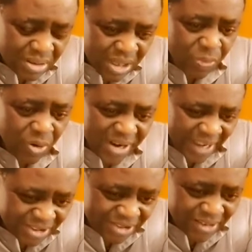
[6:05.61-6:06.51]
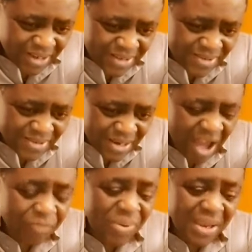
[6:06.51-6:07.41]
Igbo nationalists
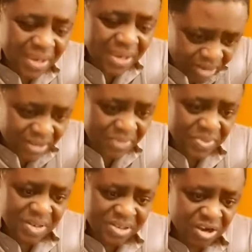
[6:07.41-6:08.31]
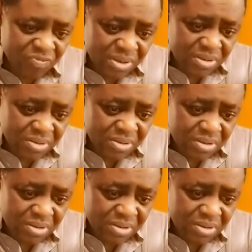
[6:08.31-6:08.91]
have been killed under this government.